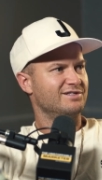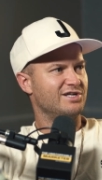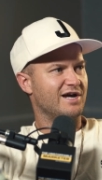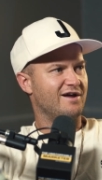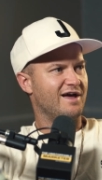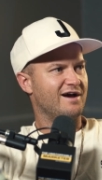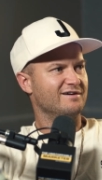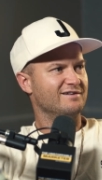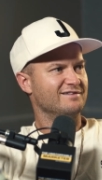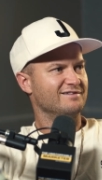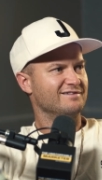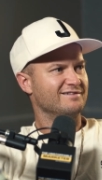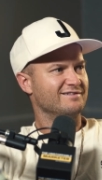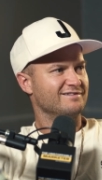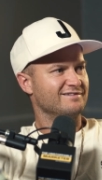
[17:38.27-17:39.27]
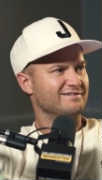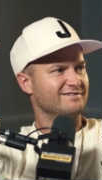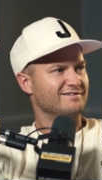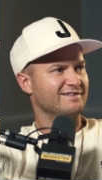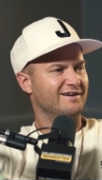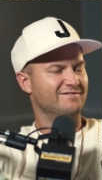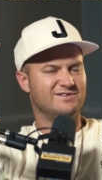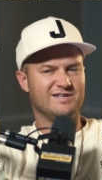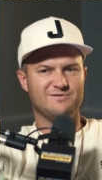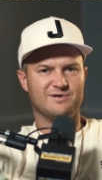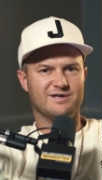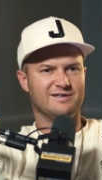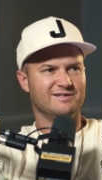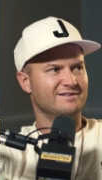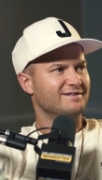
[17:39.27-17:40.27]
Shout out. Love D.
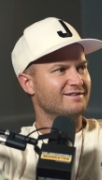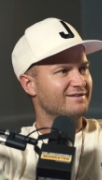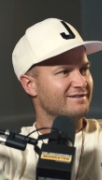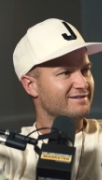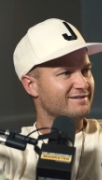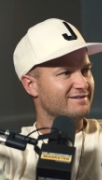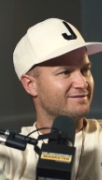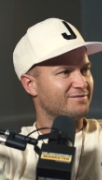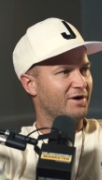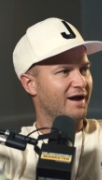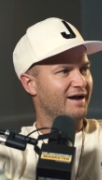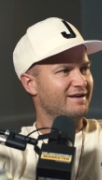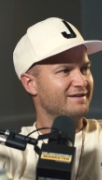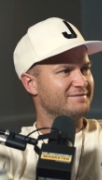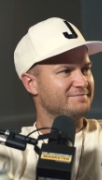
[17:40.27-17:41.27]
Will. Right?